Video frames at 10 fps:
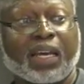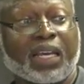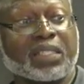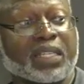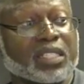
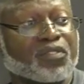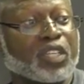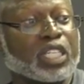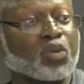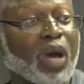He sends for
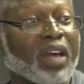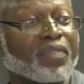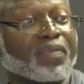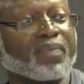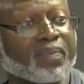his
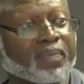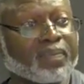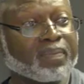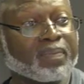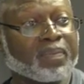wife.
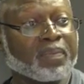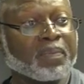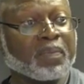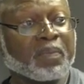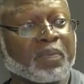
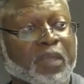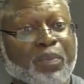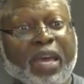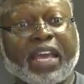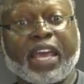Wow. To
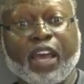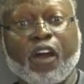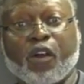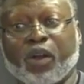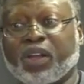make
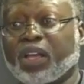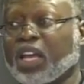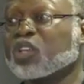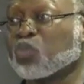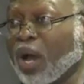her his